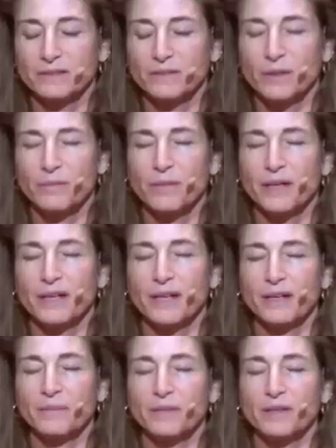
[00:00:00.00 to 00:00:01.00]
What might
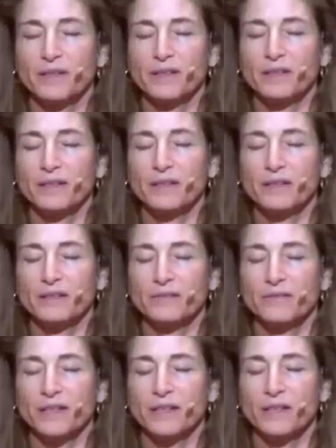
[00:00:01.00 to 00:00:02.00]
I be
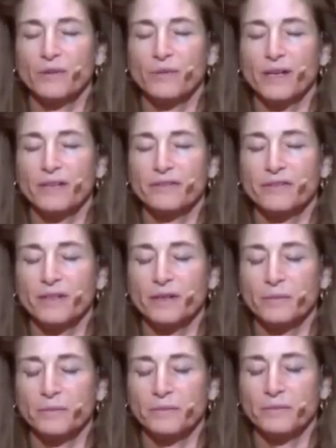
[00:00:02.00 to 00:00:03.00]
running away
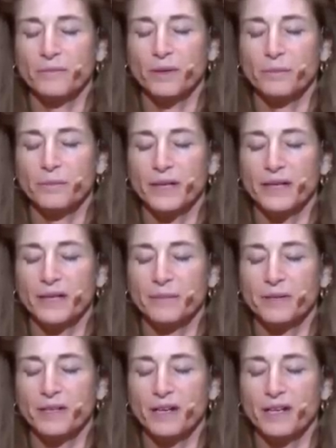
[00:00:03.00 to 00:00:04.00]
from? What might I
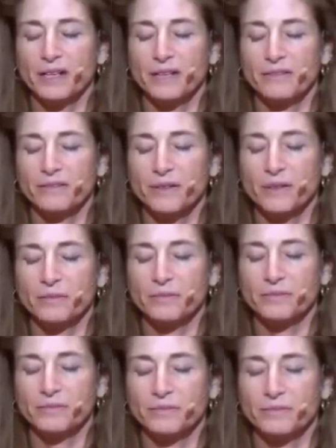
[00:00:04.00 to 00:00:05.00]
be hiding from?